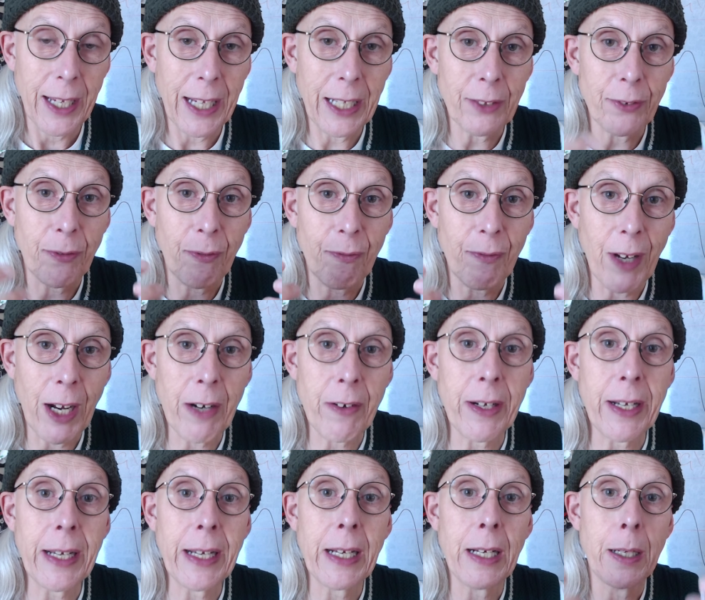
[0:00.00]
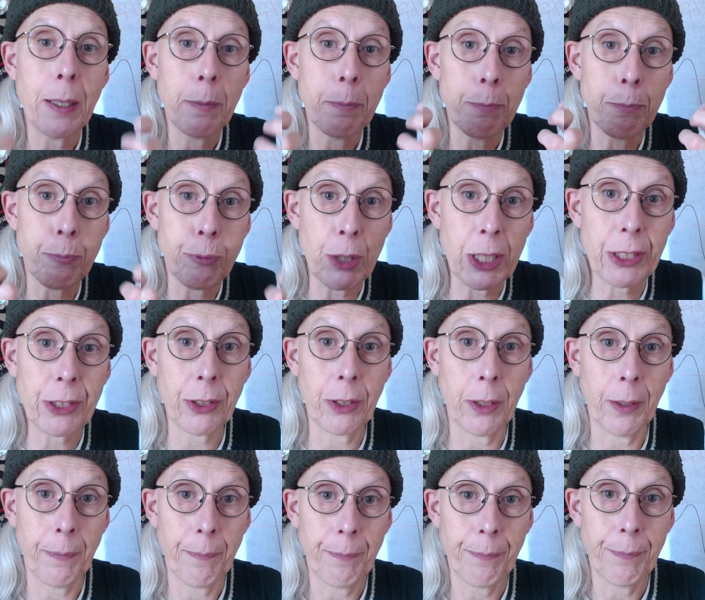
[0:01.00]
it's very
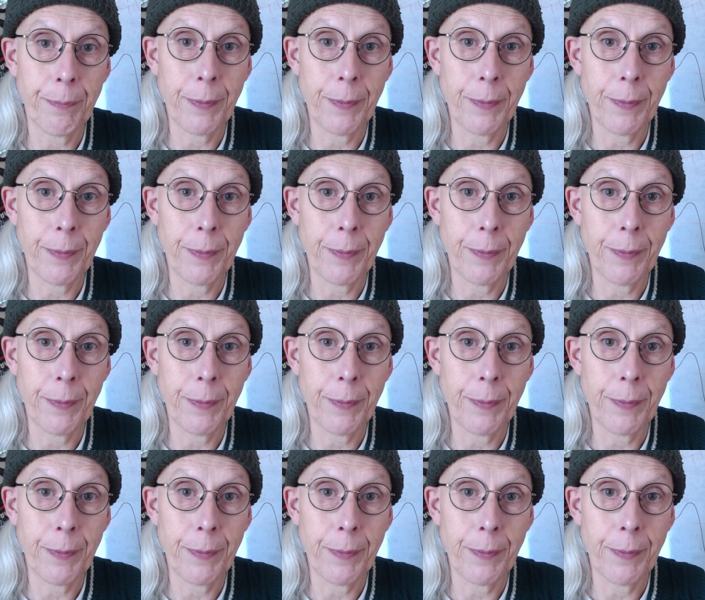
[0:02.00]
brittle.